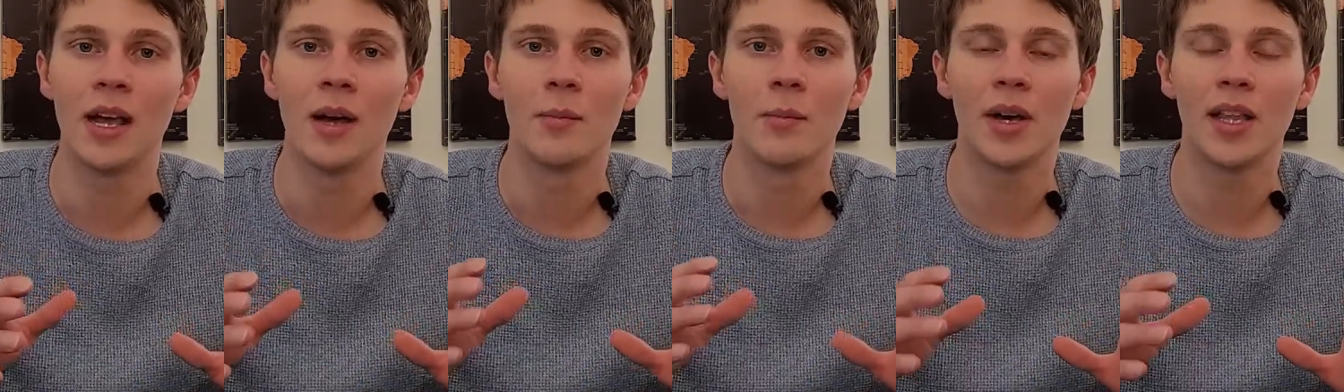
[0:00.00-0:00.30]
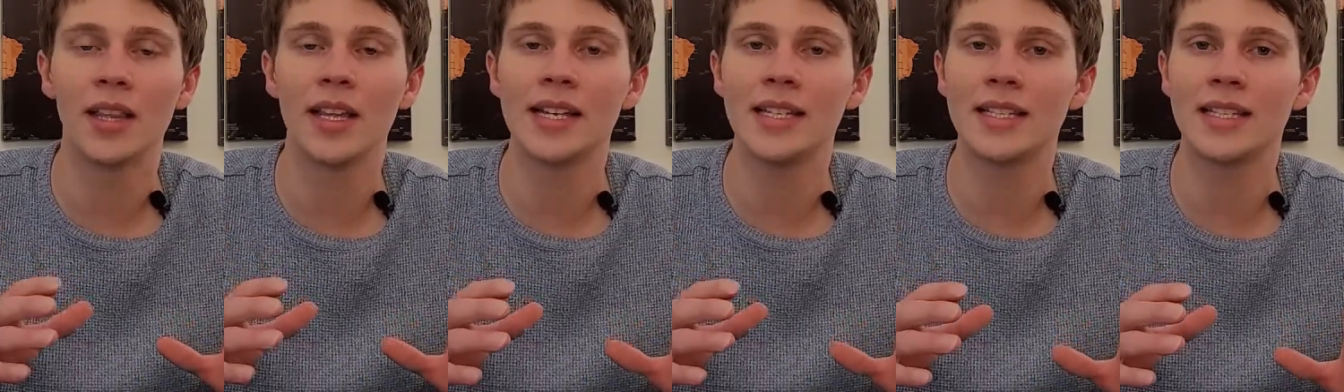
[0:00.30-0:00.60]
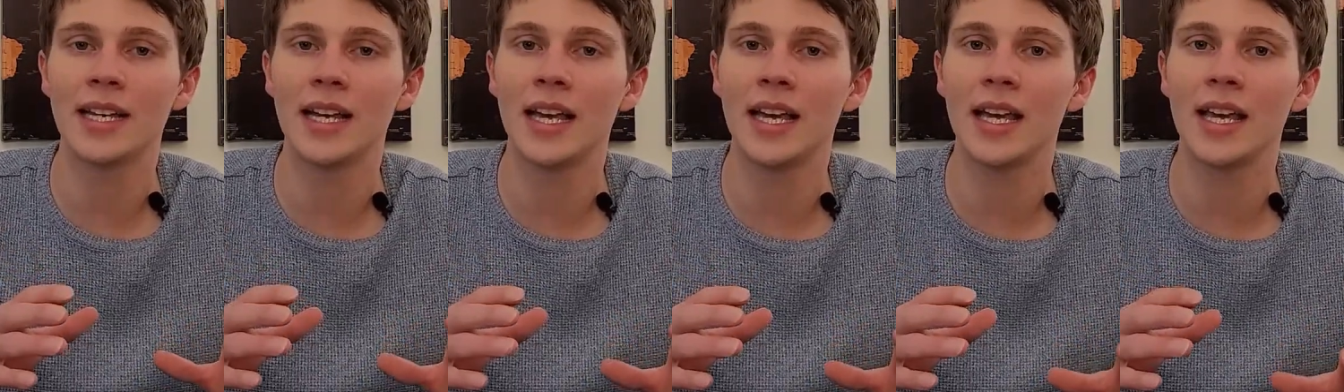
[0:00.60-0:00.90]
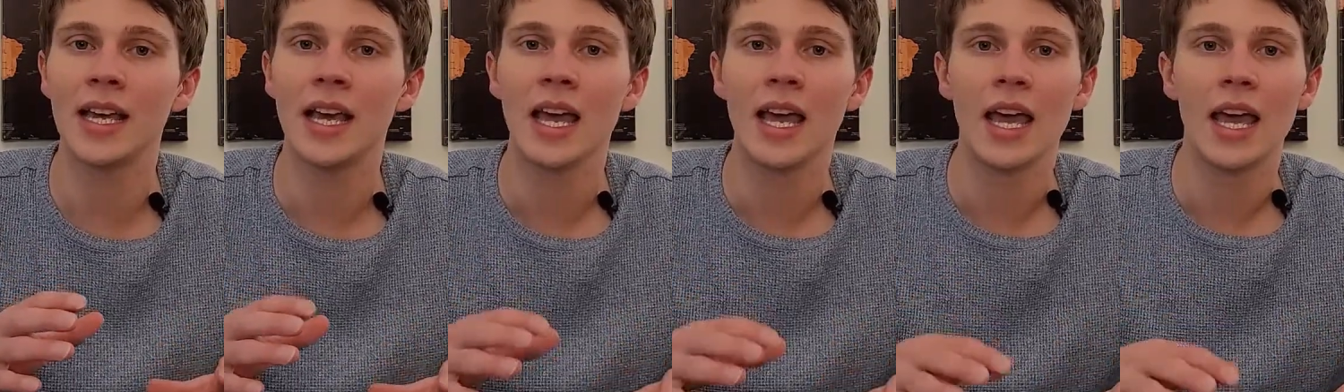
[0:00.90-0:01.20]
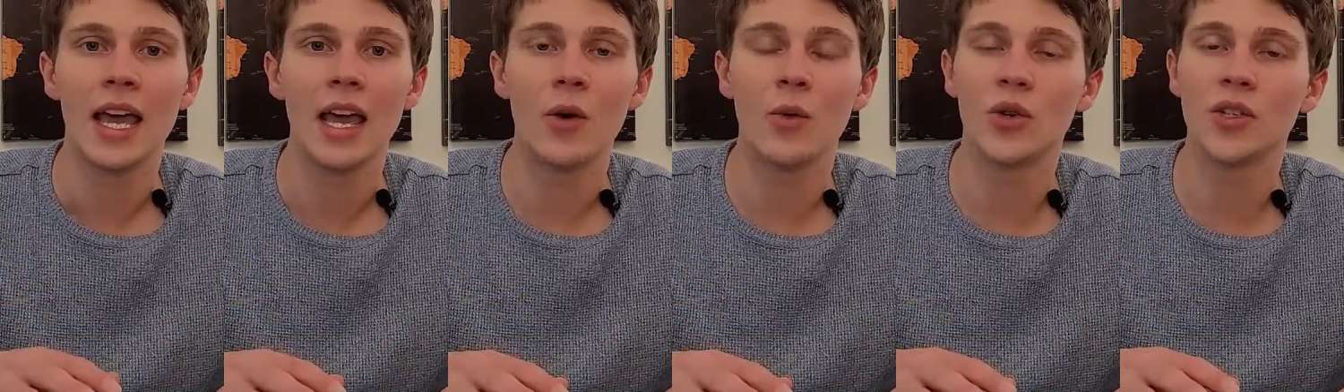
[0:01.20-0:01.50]
but let's say
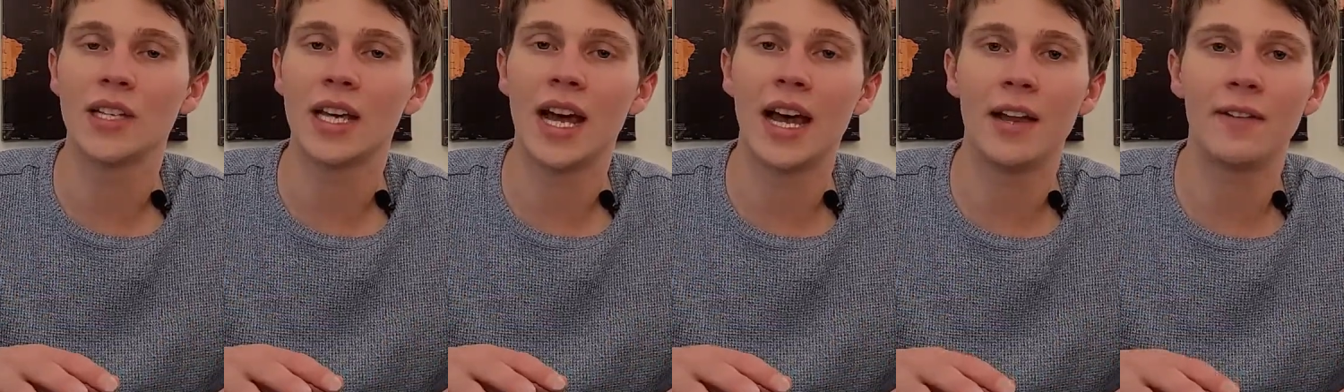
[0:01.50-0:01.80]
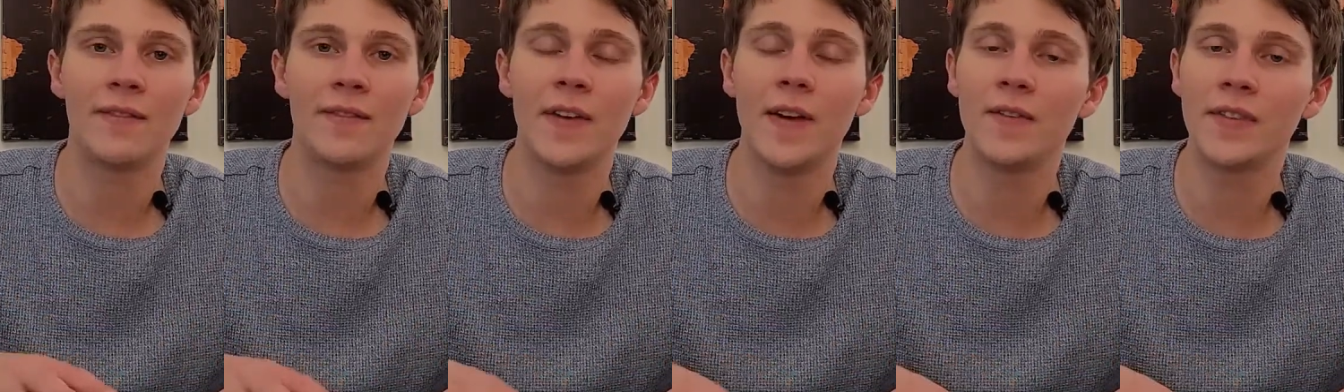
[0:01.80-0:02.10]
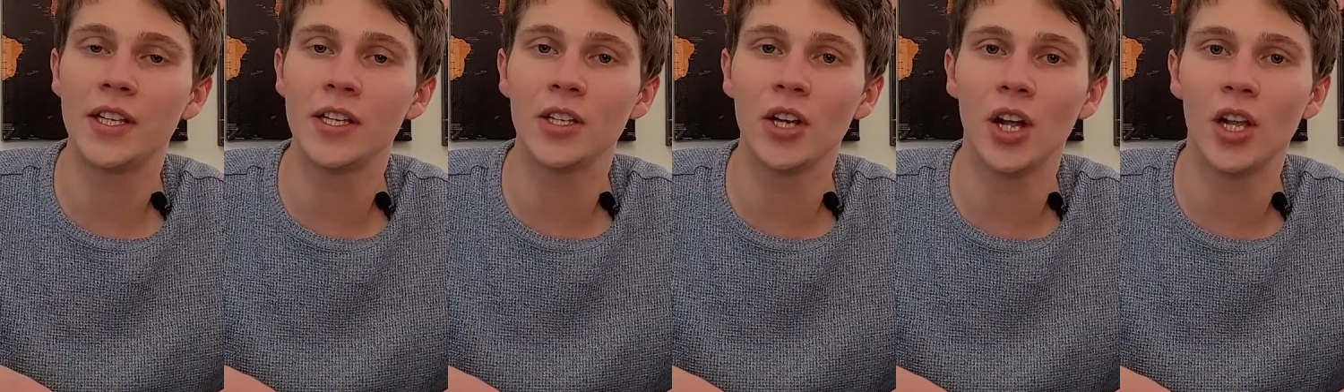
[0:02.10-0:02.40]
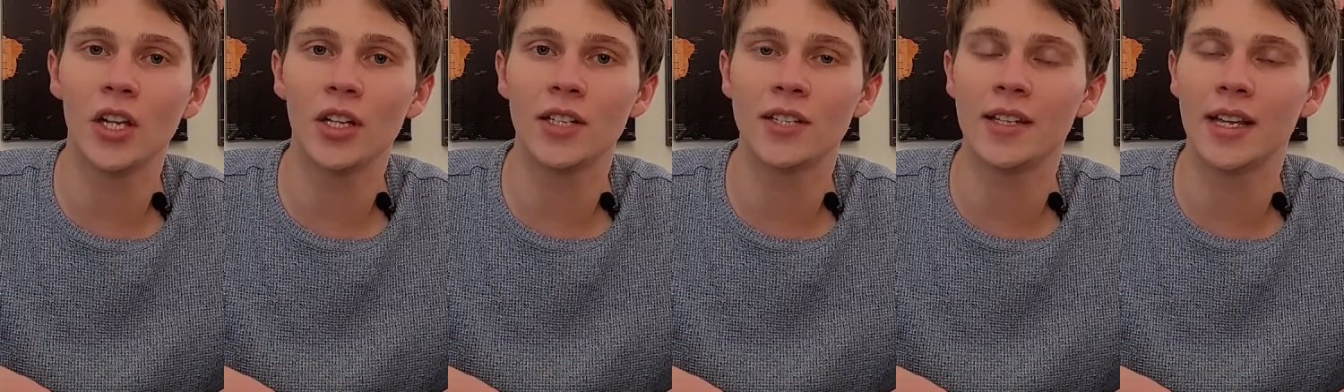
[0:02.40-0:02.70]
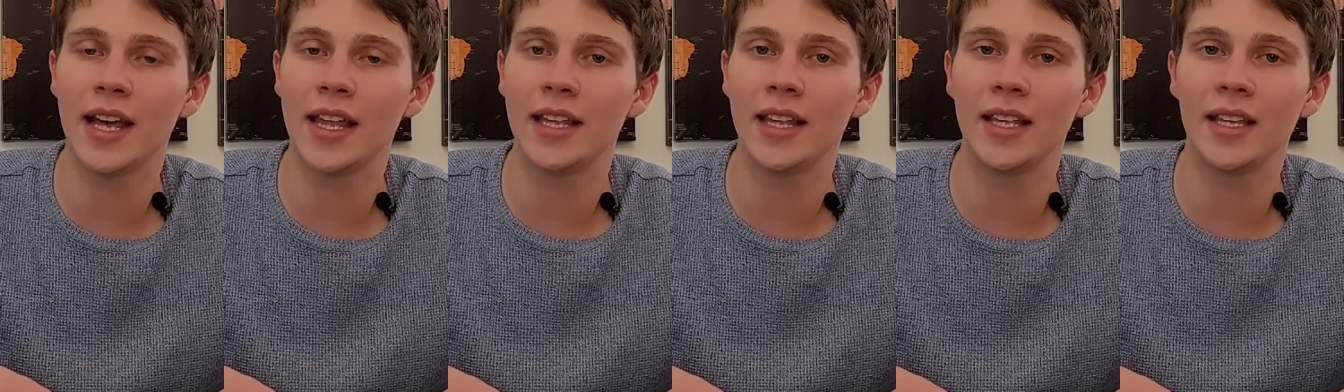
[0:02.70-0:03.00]
it was at $50
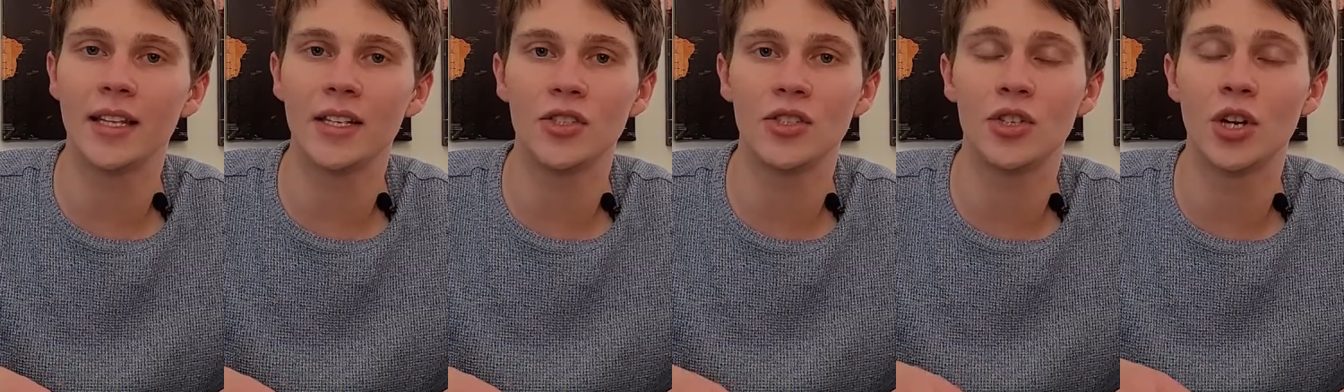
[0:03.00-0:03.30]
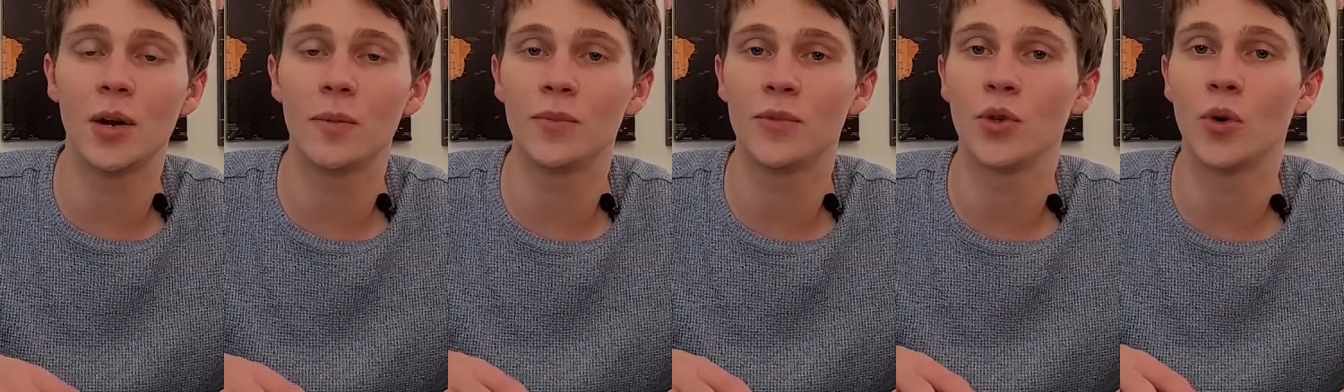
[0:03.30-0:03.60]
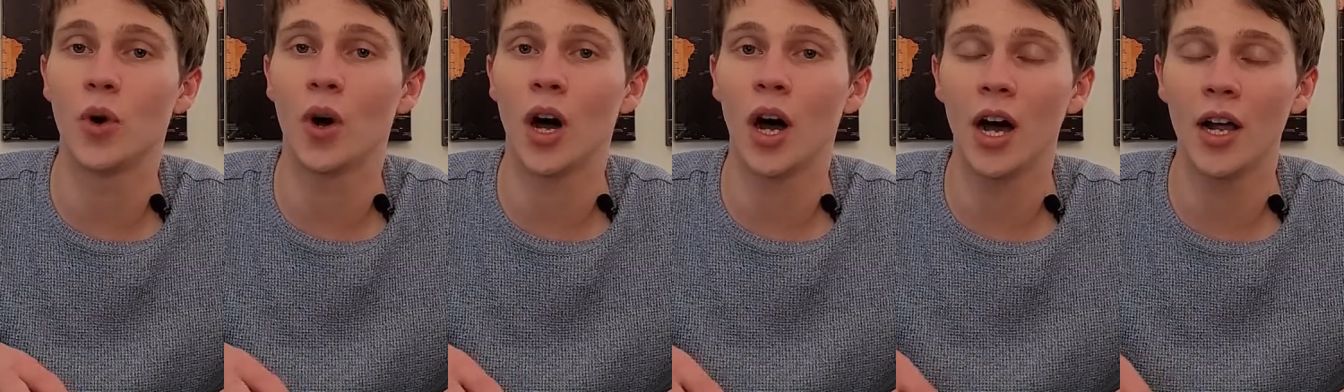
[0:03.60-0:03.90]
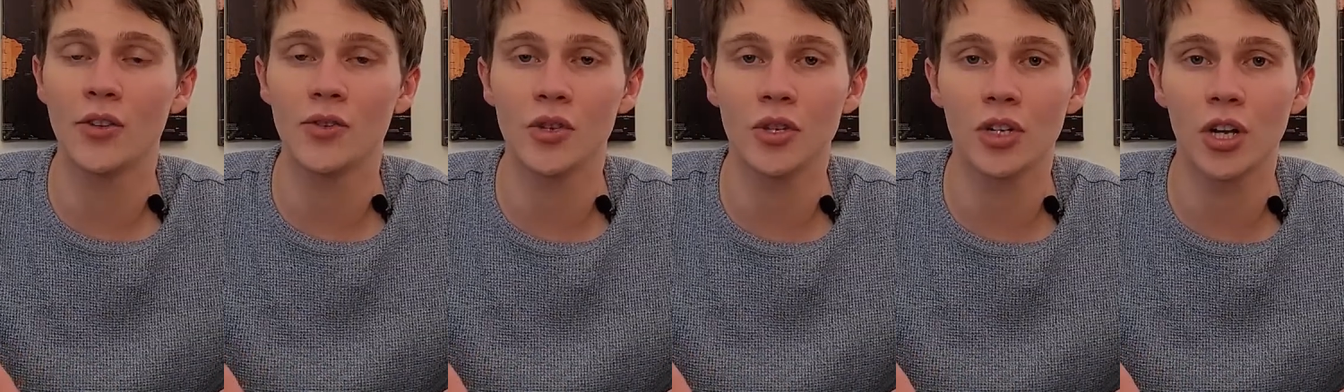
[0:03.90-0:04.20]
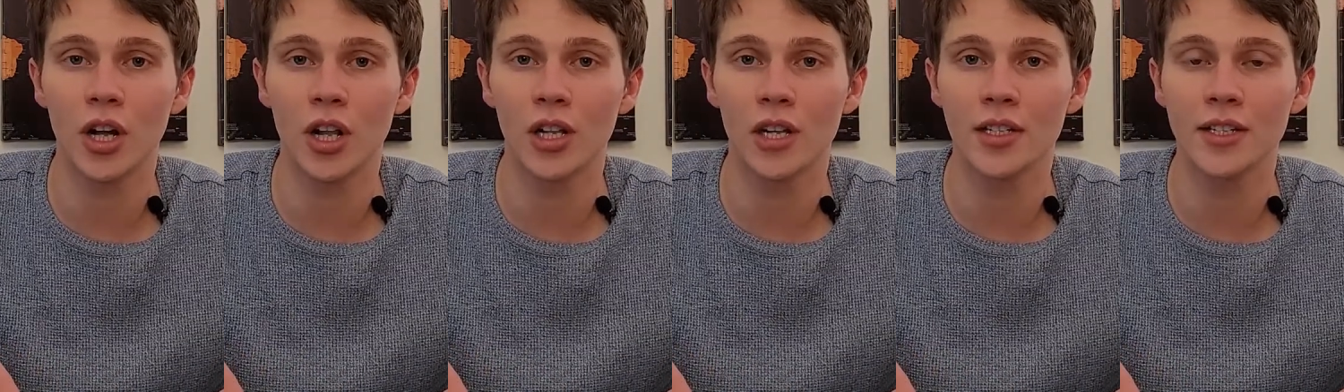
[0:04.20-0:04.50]
and then it jumped to
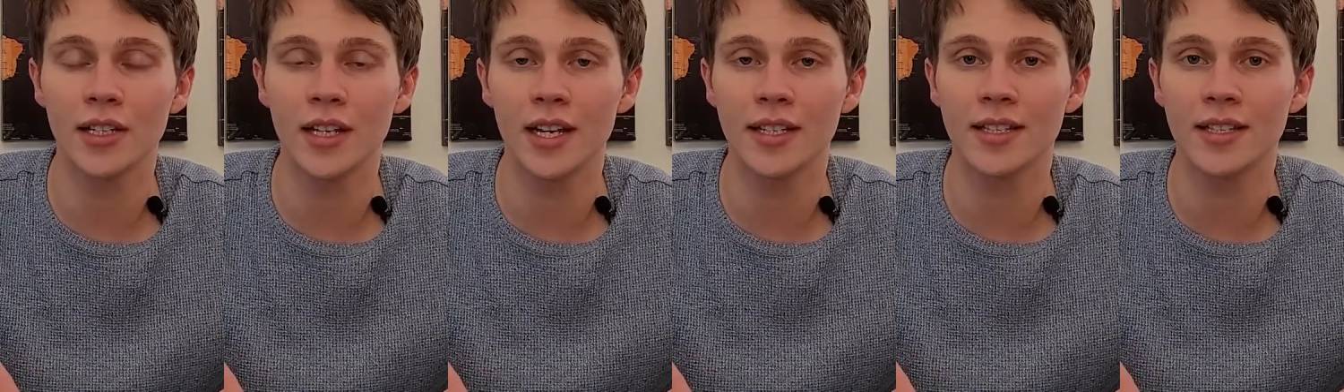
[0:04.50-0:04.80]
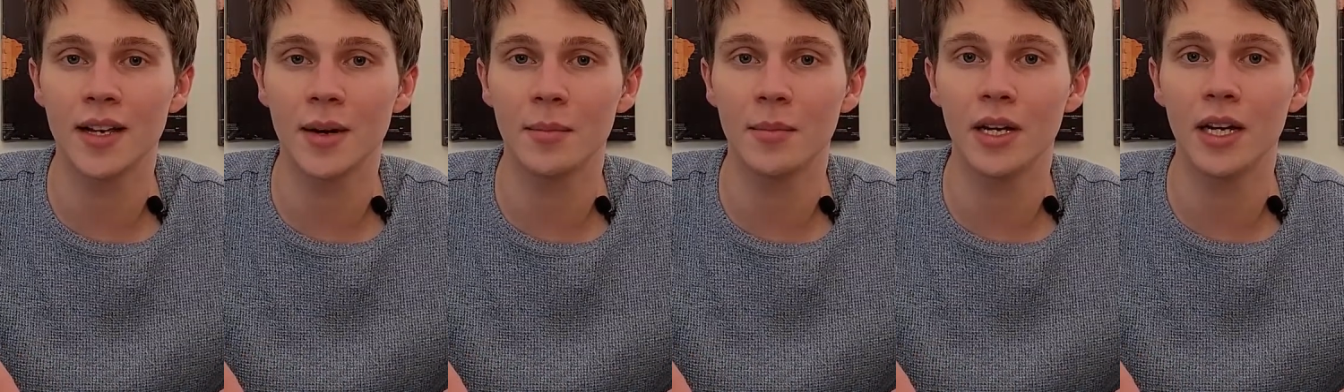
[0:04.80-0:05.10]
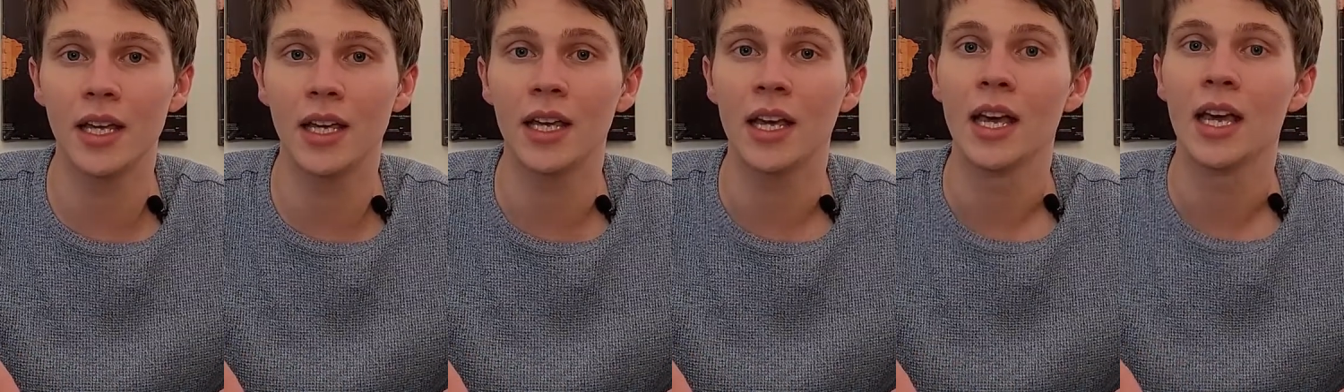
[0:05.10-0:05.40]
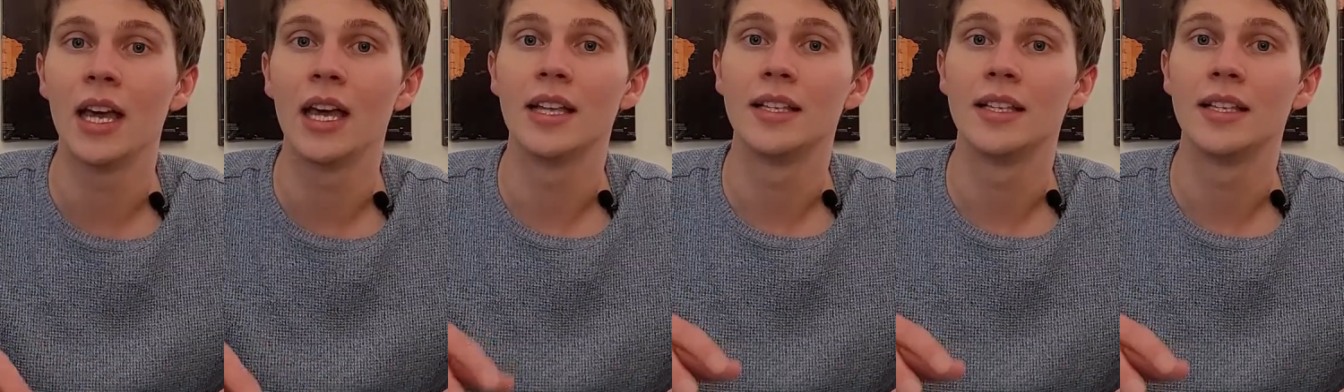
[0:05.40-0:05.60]
$100 and somebody